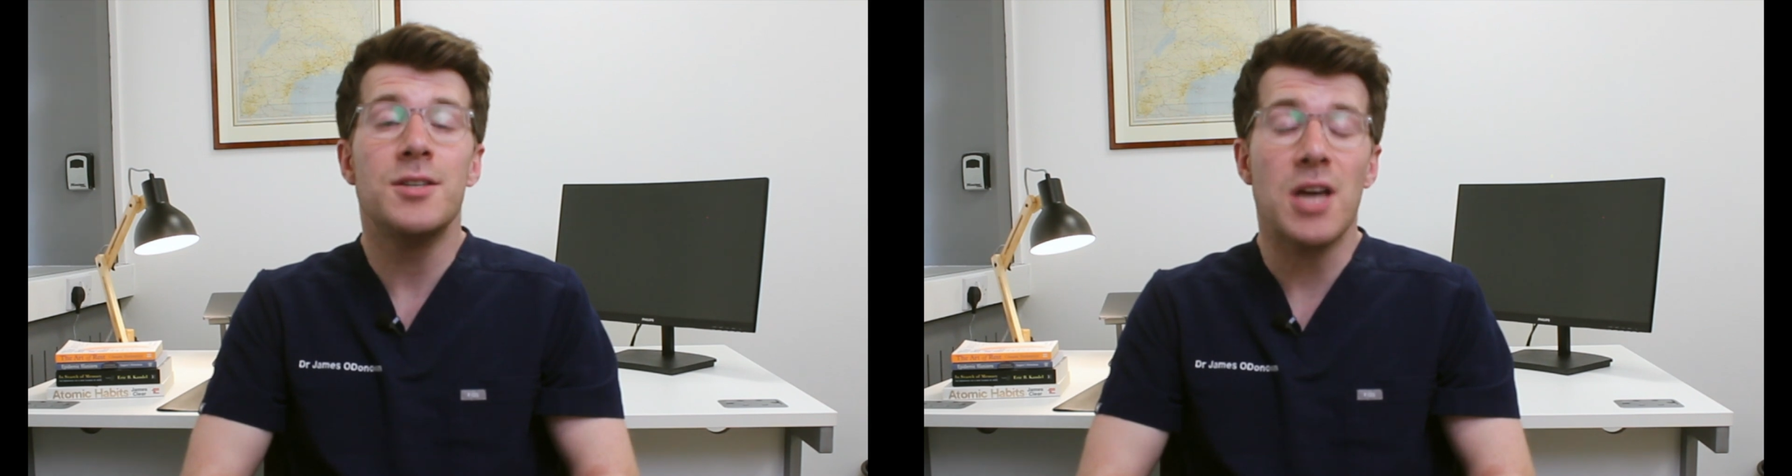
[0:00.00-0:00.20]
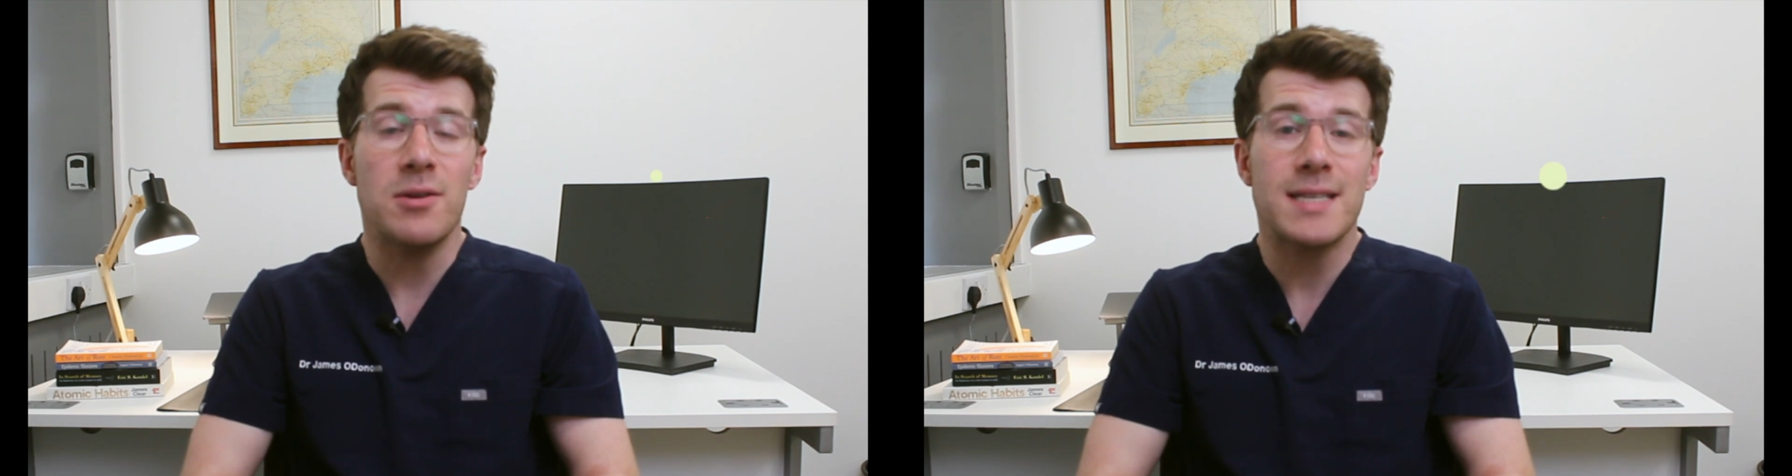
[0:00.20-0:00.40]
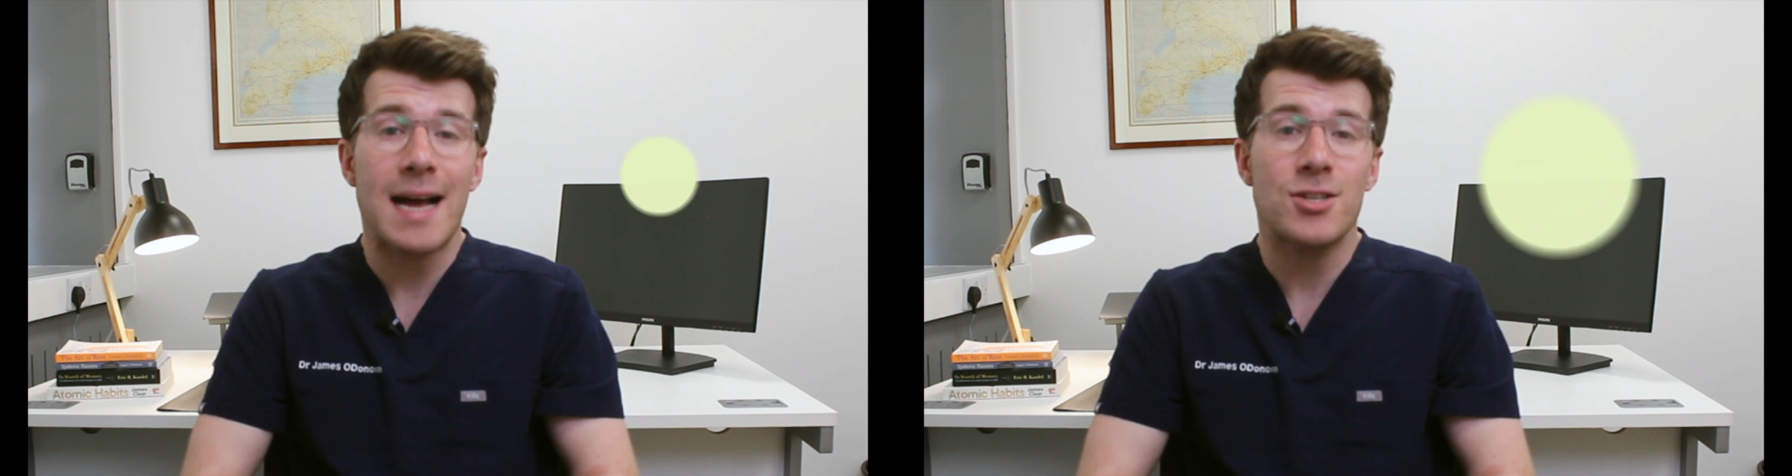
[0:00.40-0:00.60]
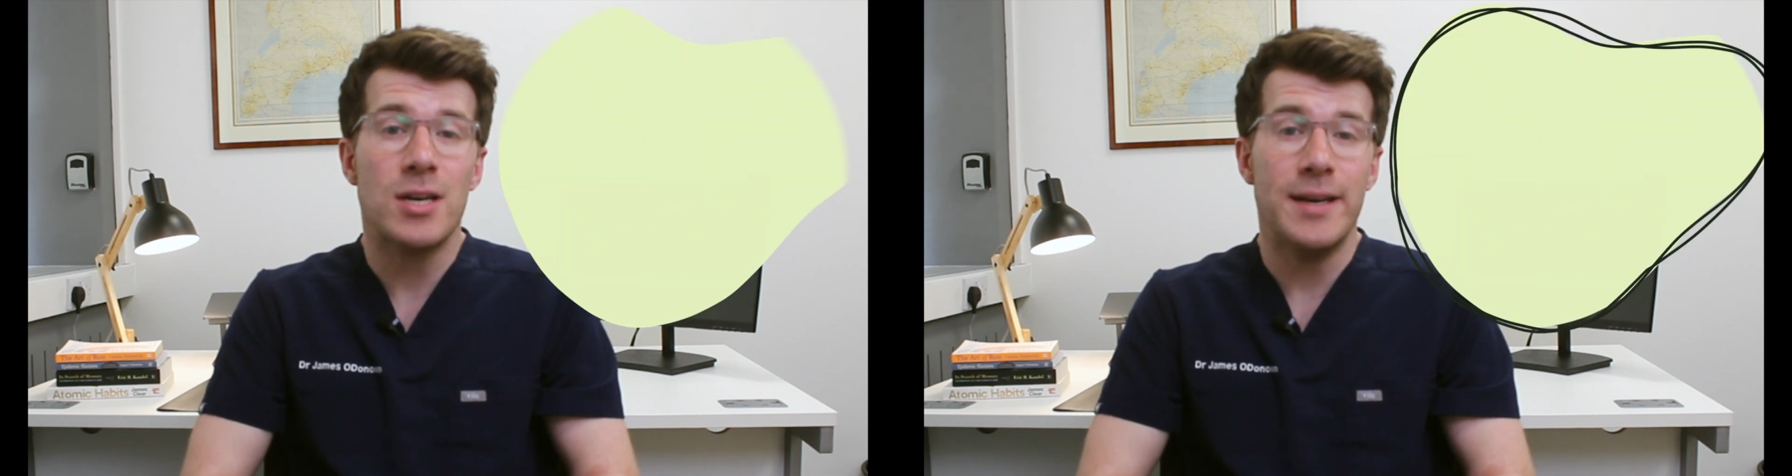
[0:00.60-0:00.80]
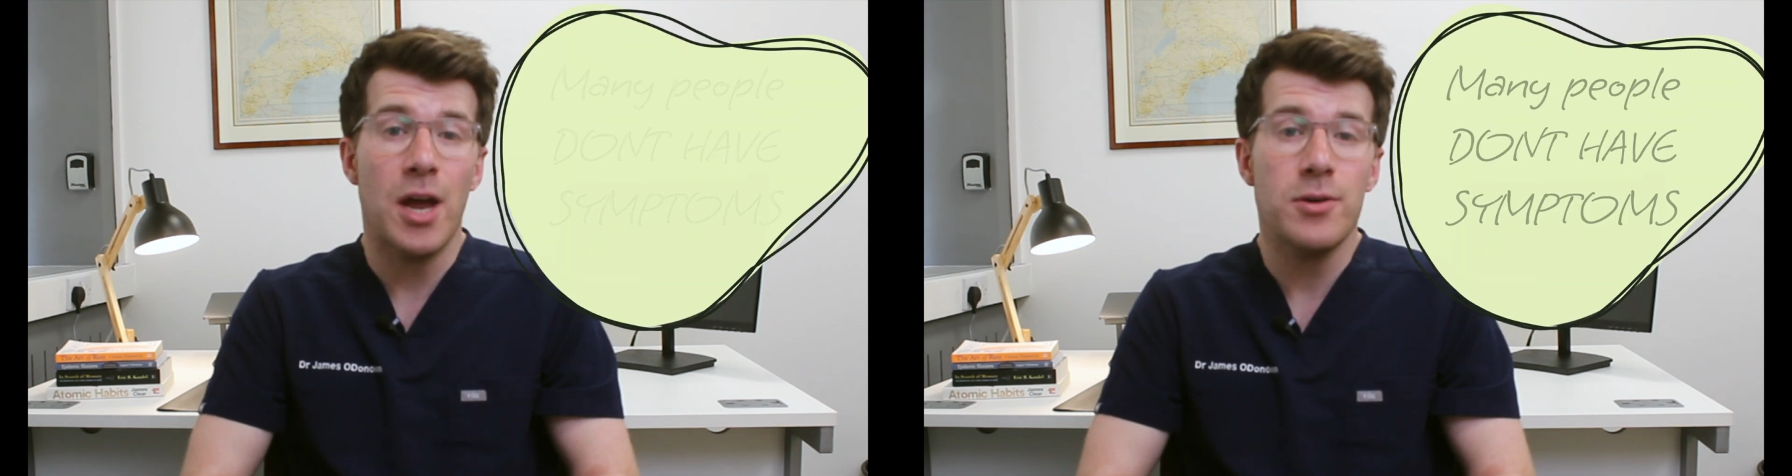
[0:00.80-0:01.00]
don't
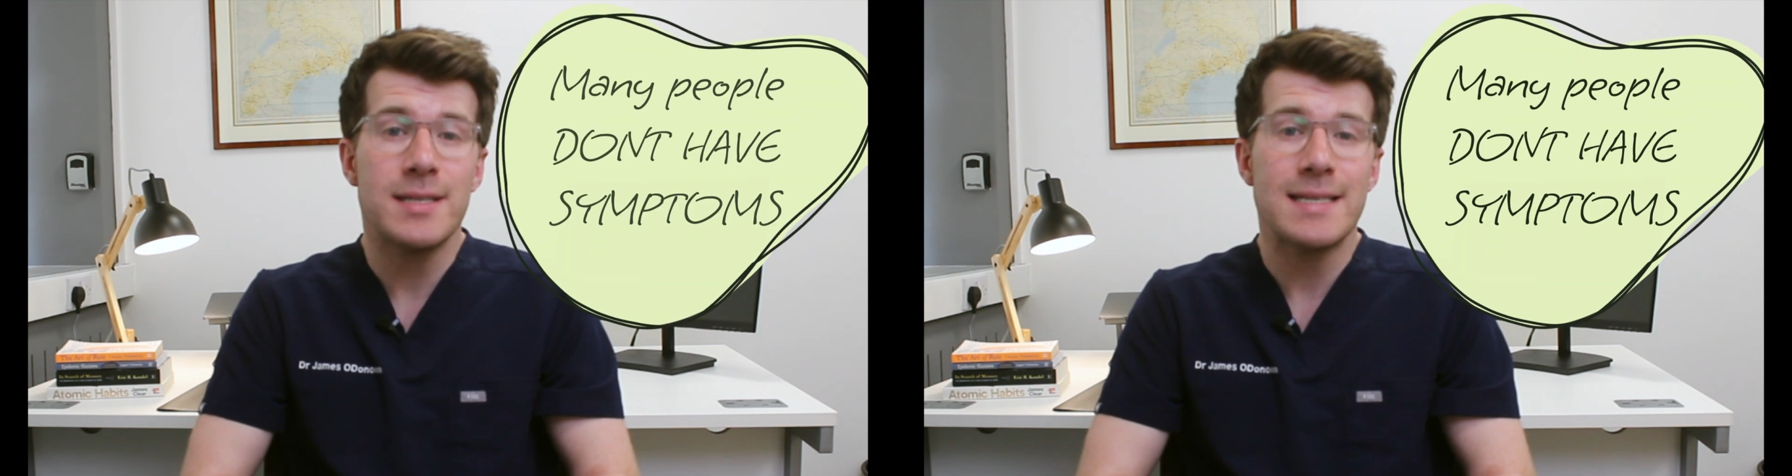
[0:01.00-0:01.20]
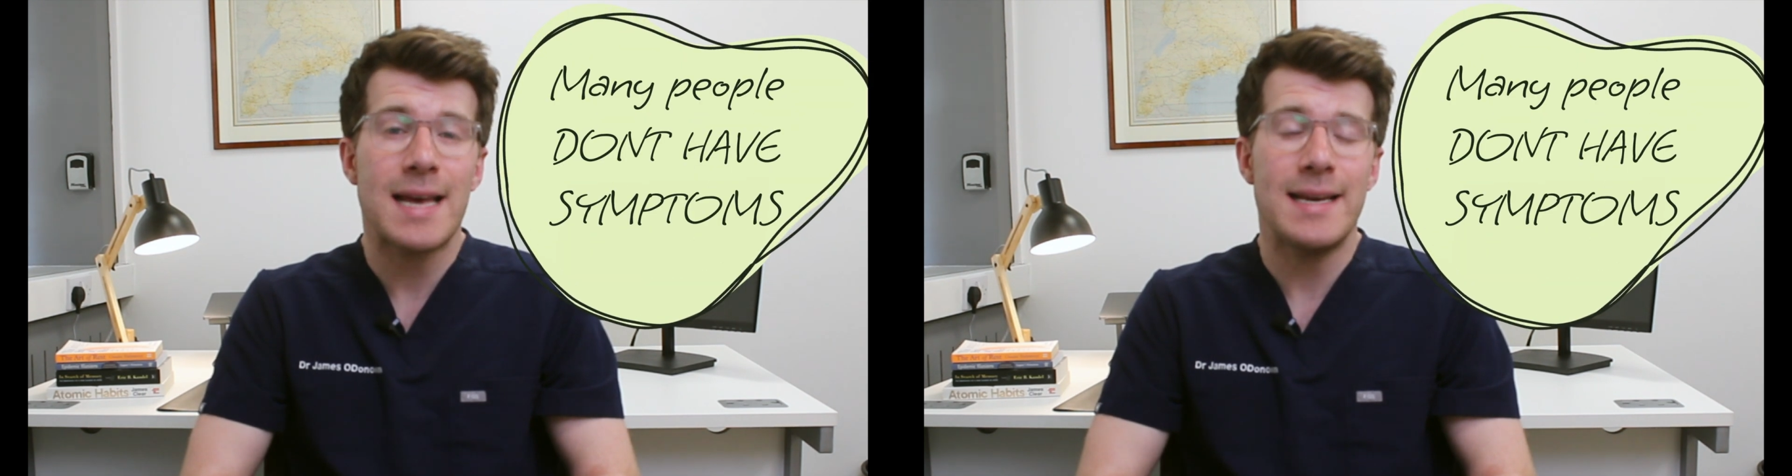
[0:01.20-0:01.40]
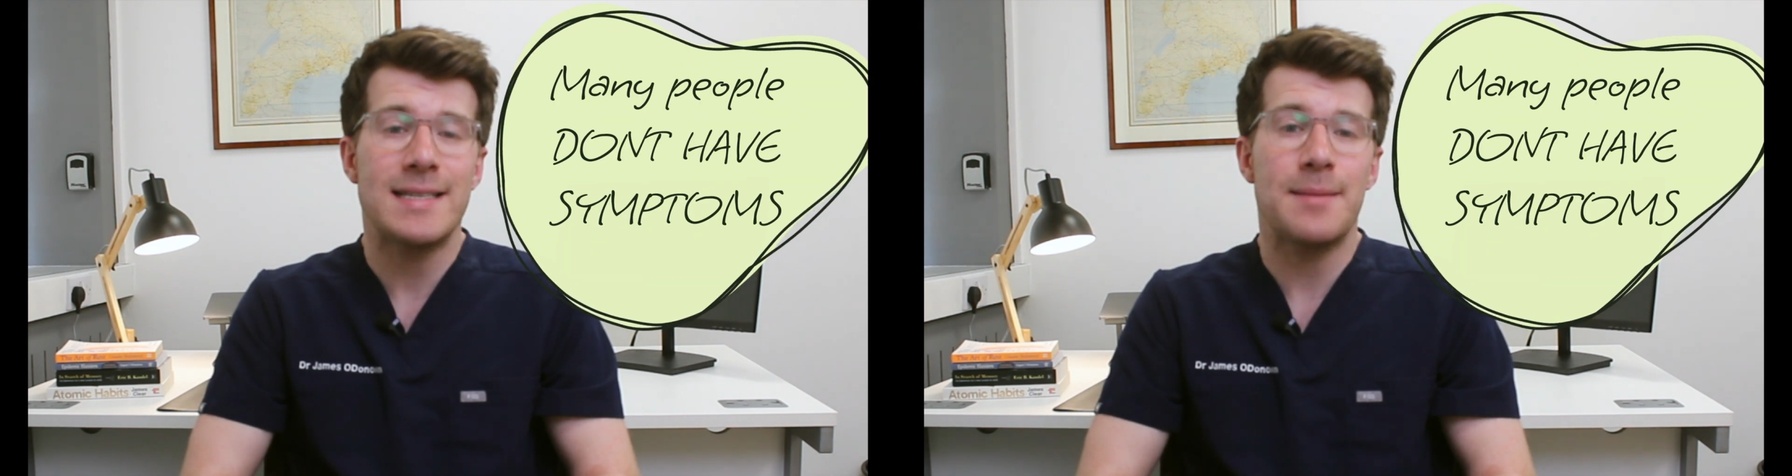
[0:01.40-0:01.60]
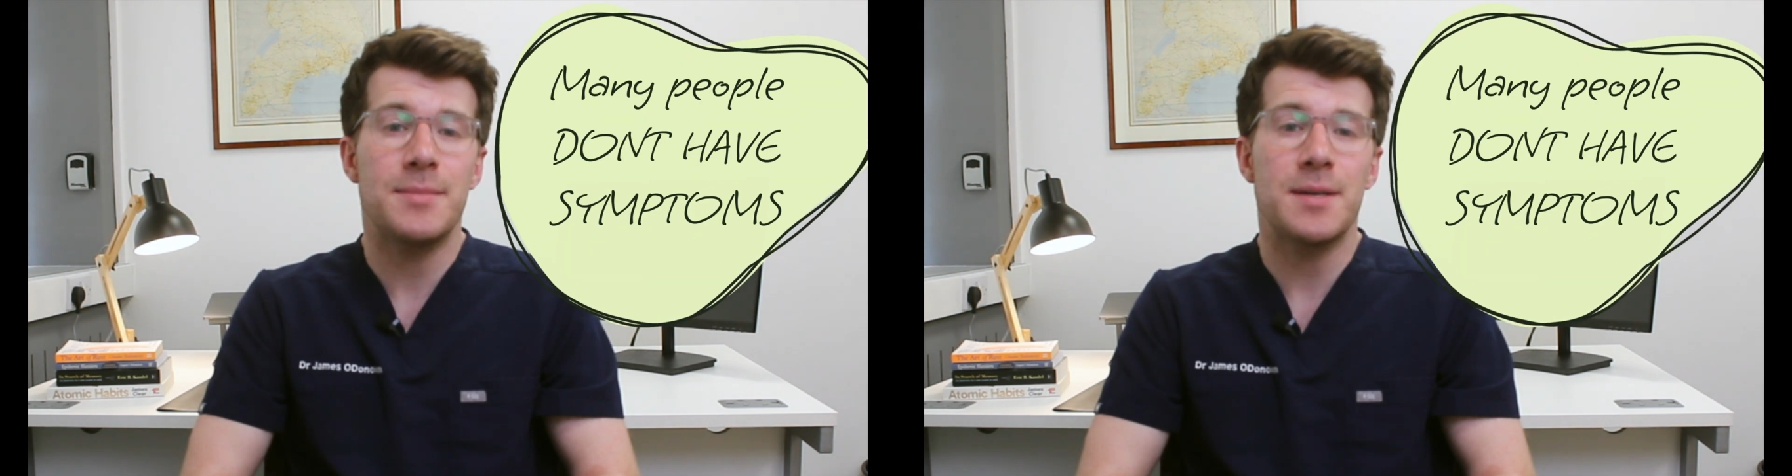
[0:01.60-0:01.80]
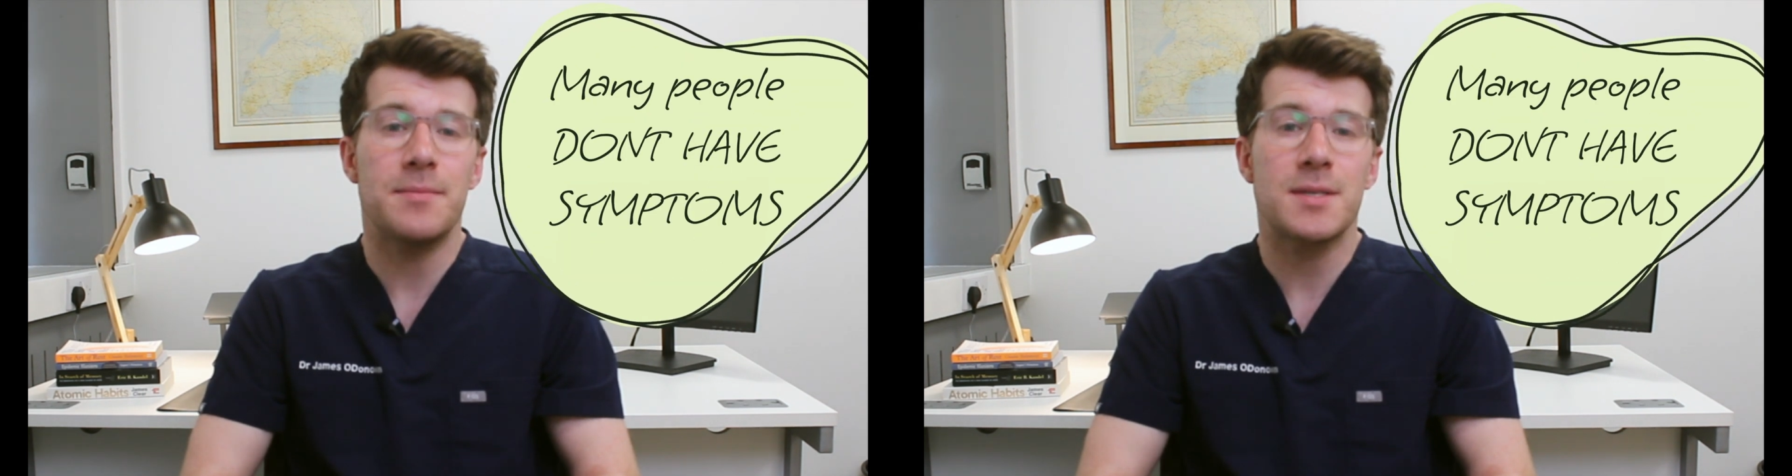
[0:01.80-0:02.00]
actually notice any
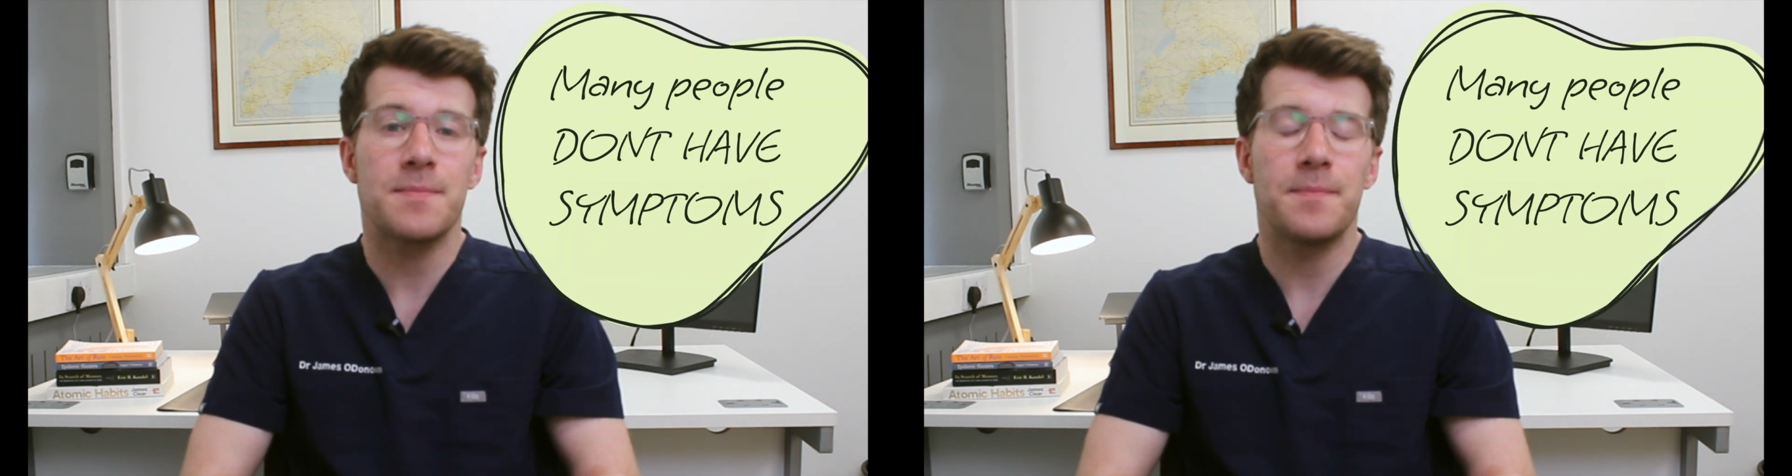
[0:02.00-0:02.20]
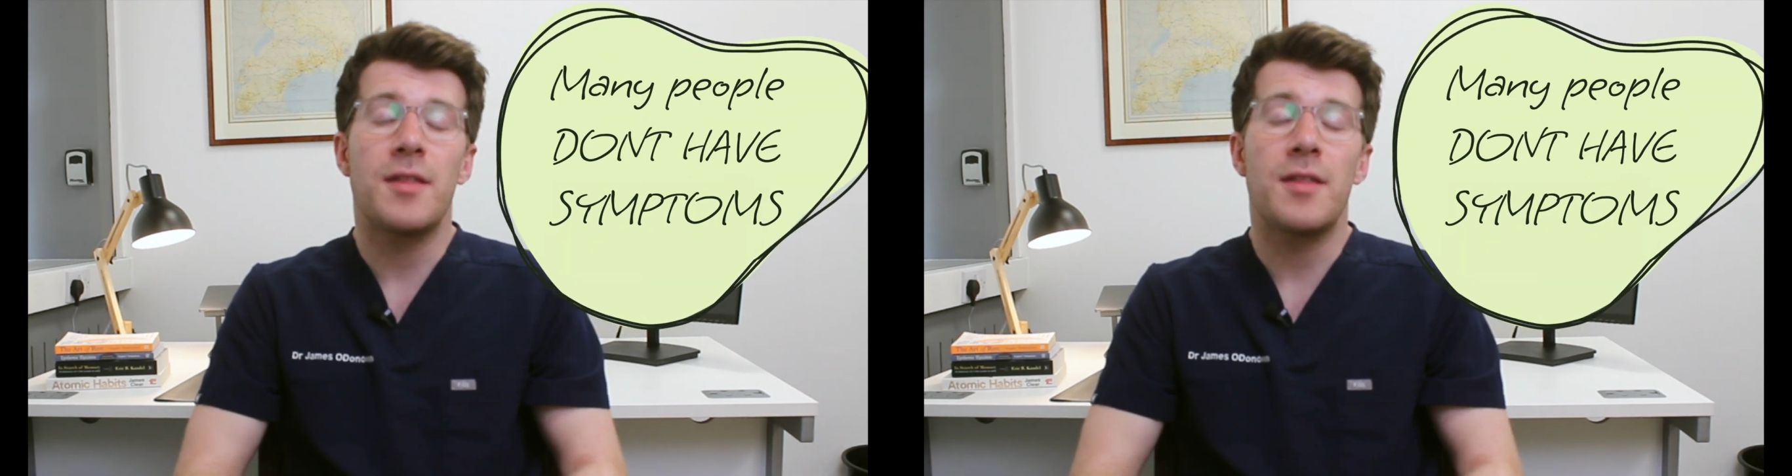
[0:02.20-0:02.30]
symptoms.